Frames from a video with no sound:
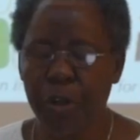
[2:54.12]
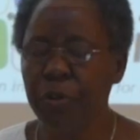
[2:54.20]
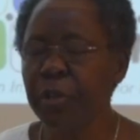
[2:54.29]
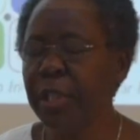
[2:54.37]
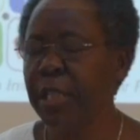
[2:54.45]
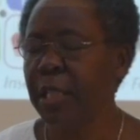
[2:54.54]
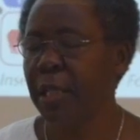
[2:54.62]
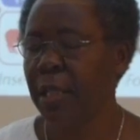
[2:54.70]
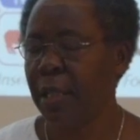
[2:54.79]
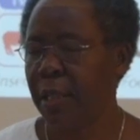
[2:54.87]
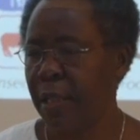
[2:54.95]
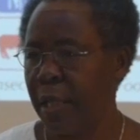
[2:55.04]
We used
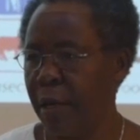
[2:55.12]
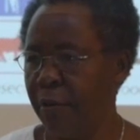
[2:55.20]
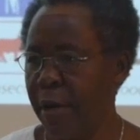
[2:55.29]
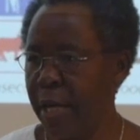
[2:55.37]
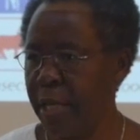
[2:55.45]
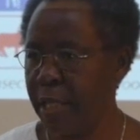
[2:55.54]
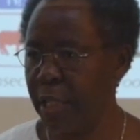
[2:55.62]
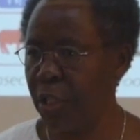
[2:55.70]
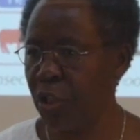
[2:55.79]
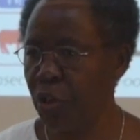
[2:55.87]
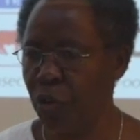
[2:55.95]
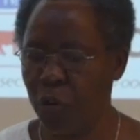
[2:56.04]
a wide
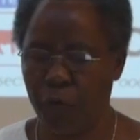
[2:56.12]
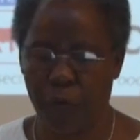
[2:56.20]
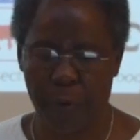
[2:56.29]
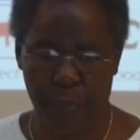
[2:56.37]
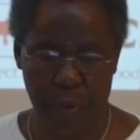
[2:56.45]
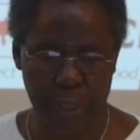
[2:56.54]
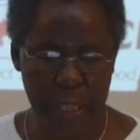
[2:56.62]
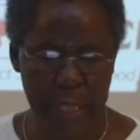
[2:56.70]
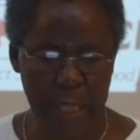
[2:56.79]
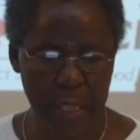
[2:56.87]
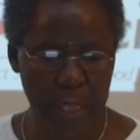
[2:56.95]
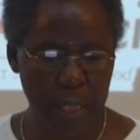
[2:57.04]
range of
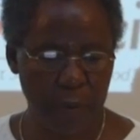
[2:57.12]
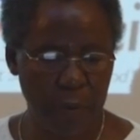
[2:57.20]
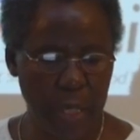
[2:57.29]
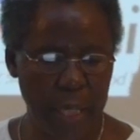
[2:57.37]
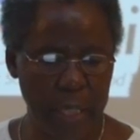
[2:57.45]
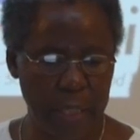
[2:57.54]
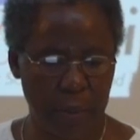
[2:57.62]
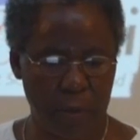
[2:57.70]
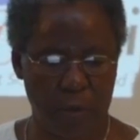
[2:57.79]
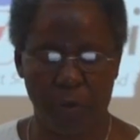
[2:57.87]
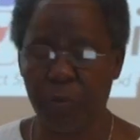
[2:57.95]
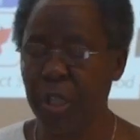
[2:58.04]
approaches. We had
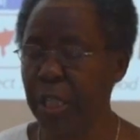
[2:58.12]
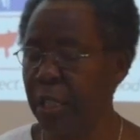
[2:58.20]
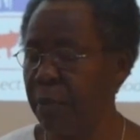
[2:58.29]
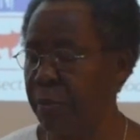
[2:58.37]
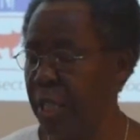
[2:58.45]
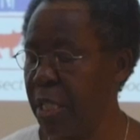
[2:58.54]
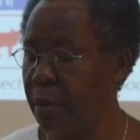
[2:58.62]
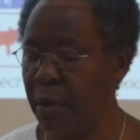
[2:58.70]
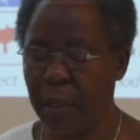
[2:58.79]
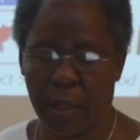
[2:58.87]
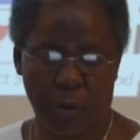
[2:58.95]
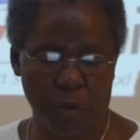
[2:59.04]
community
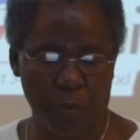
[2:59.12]
meetings